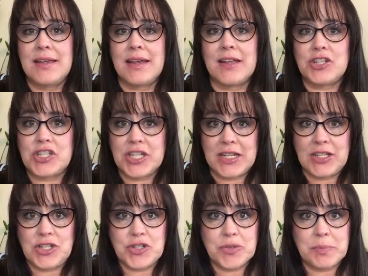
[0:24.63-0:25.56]
and
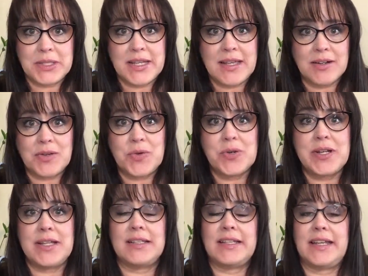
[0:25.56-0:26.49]
change your plan
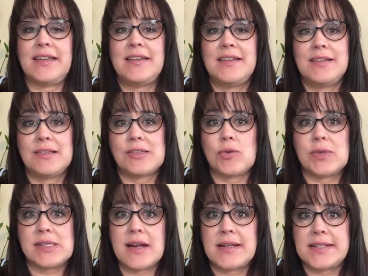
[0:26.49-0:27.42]
accordingly so
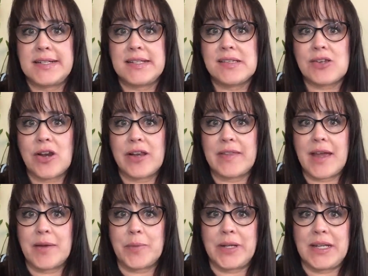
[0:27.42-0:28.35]
as not to discard
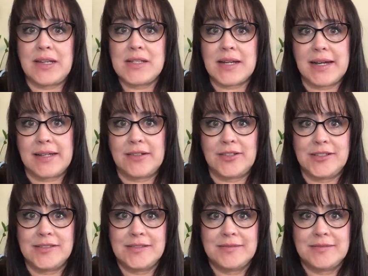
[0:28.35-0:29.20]
that winning tile.